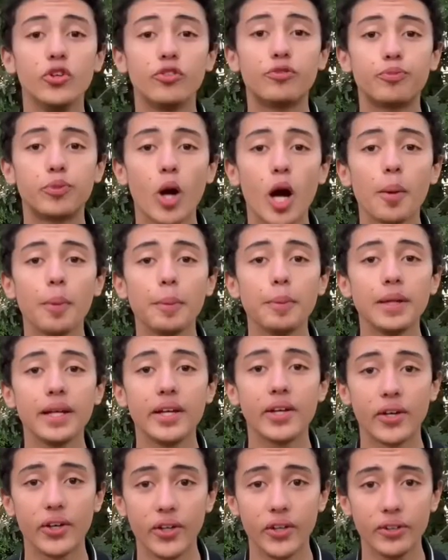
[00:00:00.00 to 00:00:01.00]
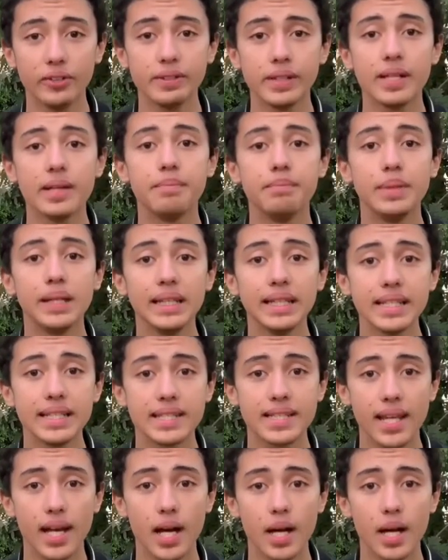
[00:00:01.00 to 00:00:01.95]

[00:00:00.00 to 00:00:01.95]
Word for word: You've probably heard a million